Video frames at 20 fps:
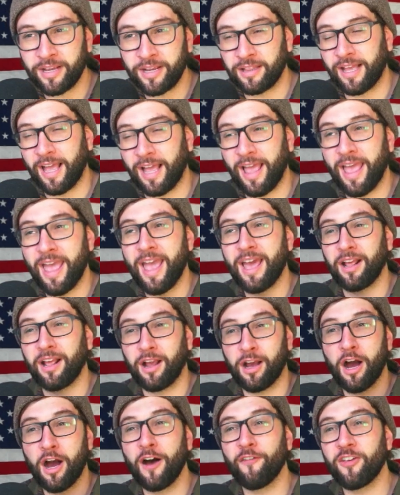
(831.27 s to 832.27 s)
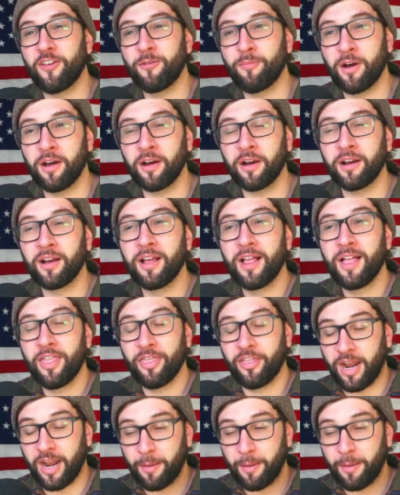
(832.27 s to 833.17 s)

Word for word: Like I had a coffee mug that I